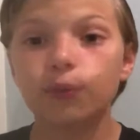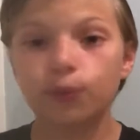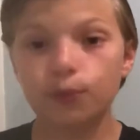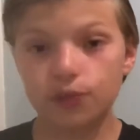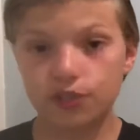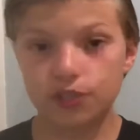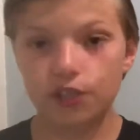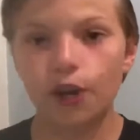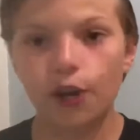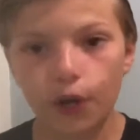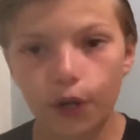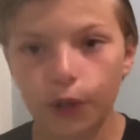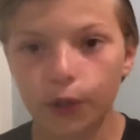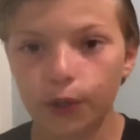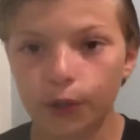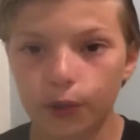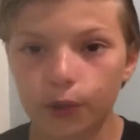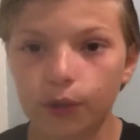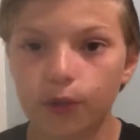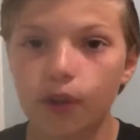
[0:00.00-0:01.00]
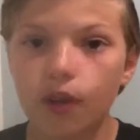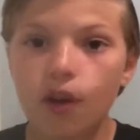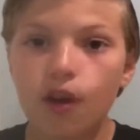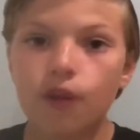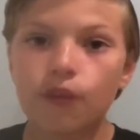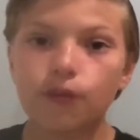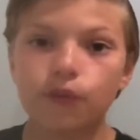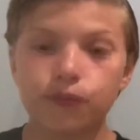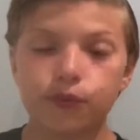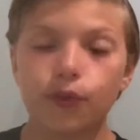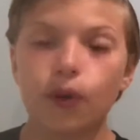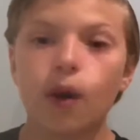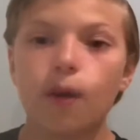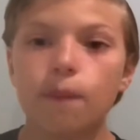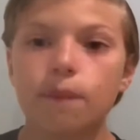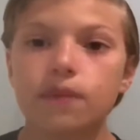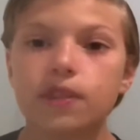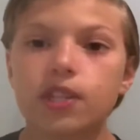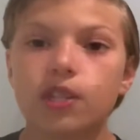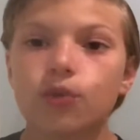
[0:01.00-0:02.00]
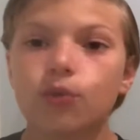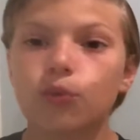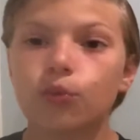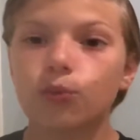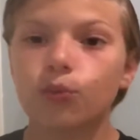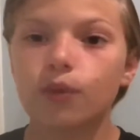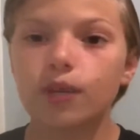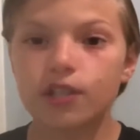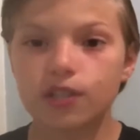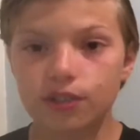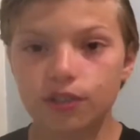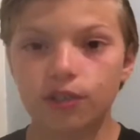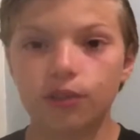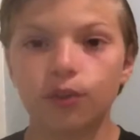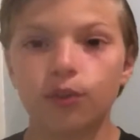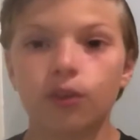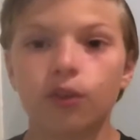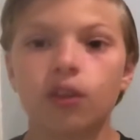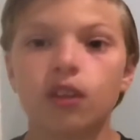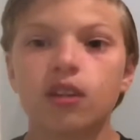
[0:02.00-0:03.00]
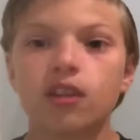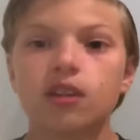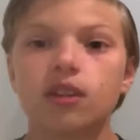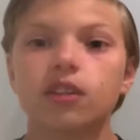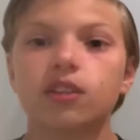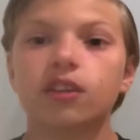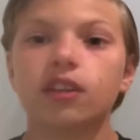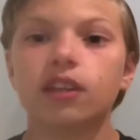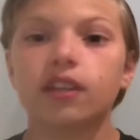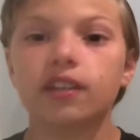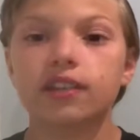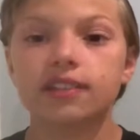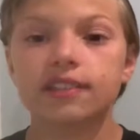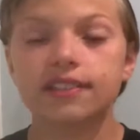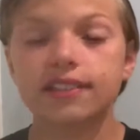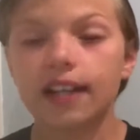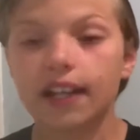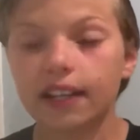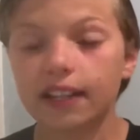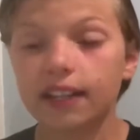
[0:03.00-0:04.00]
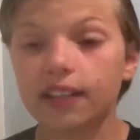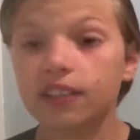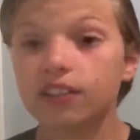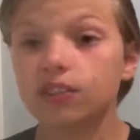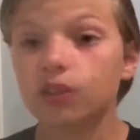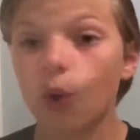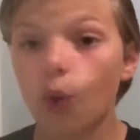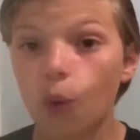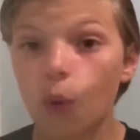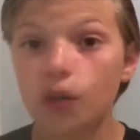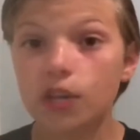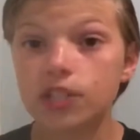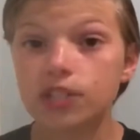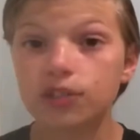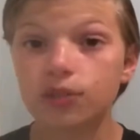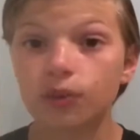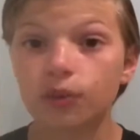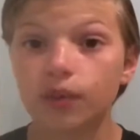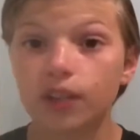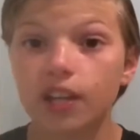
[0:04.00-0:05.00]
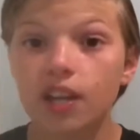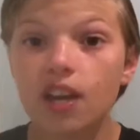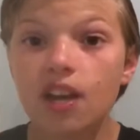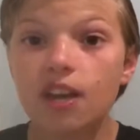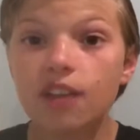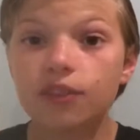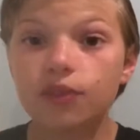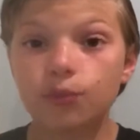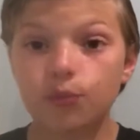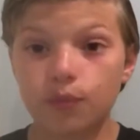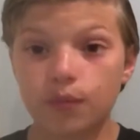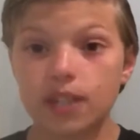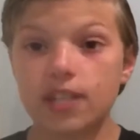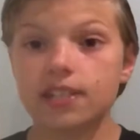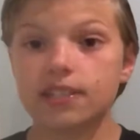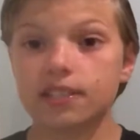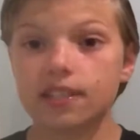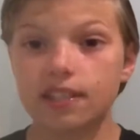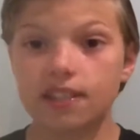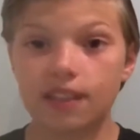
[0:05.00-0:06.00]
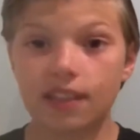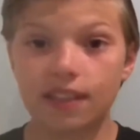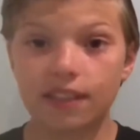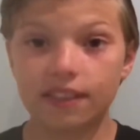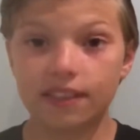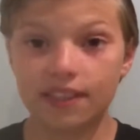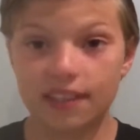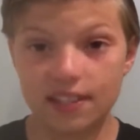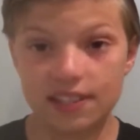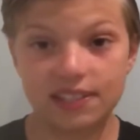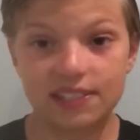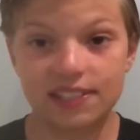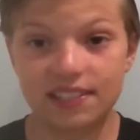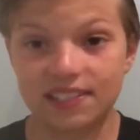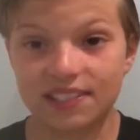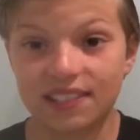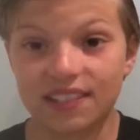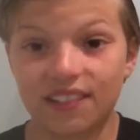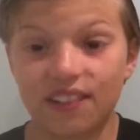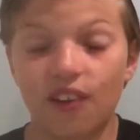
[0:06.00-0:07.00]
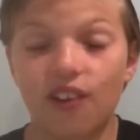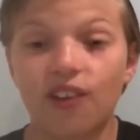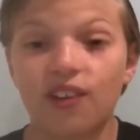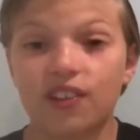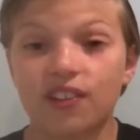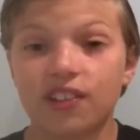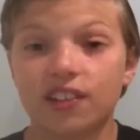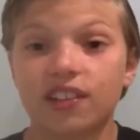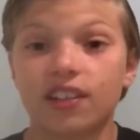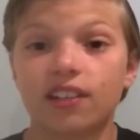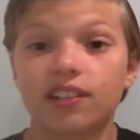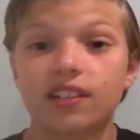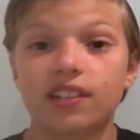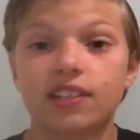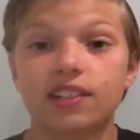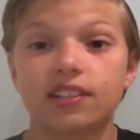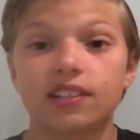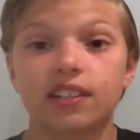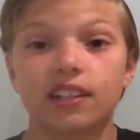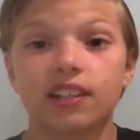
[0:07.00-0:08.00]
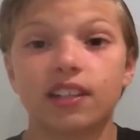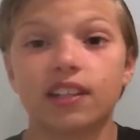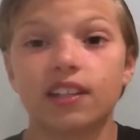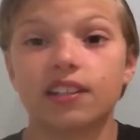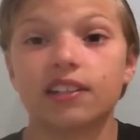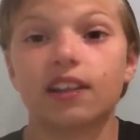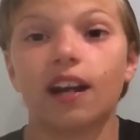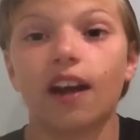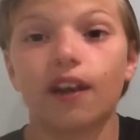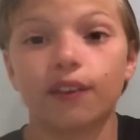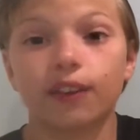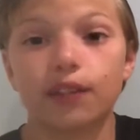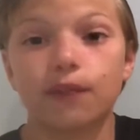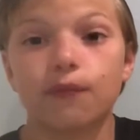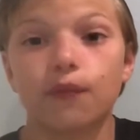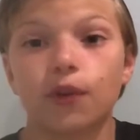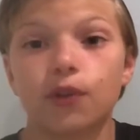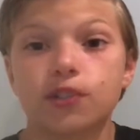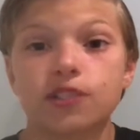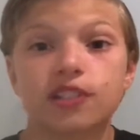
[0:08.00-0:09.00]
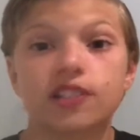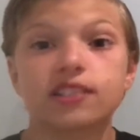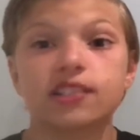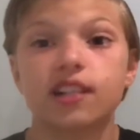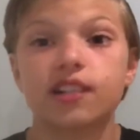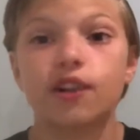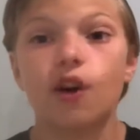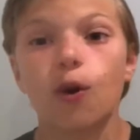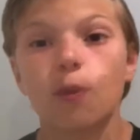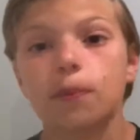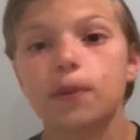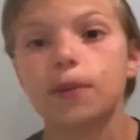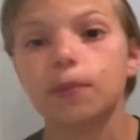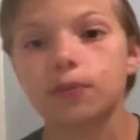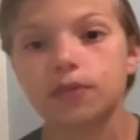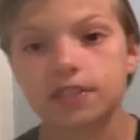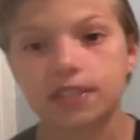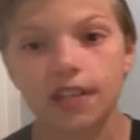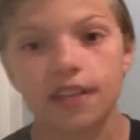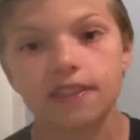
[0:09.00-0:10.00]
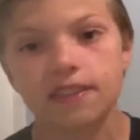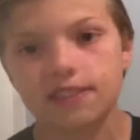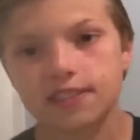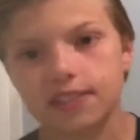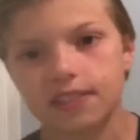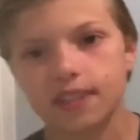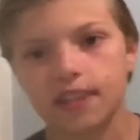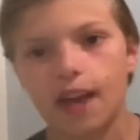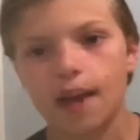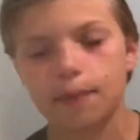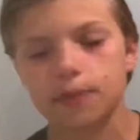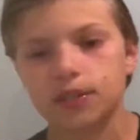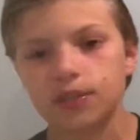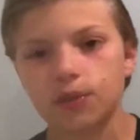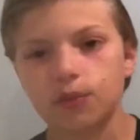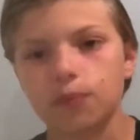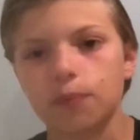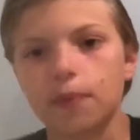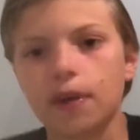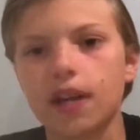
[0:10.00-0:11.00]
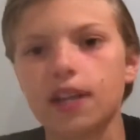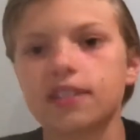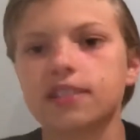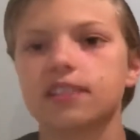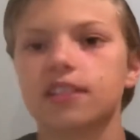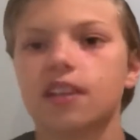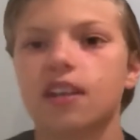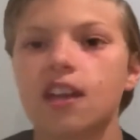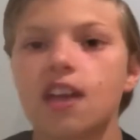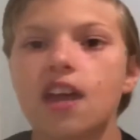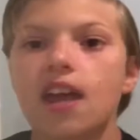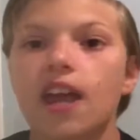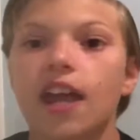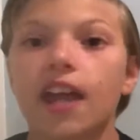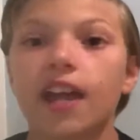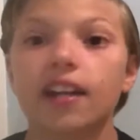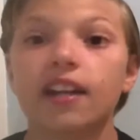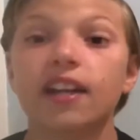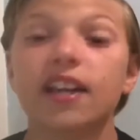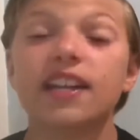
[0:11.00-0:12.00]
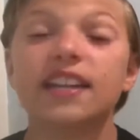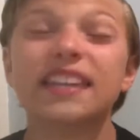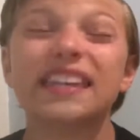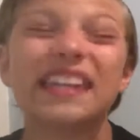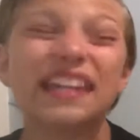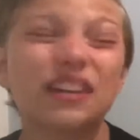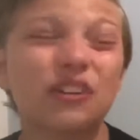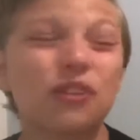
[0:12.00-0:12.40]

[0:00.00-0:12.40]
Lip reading: return from the original and second Toy Story. The reason that this isn't entirely first, because I know people say this is the absolute best, and it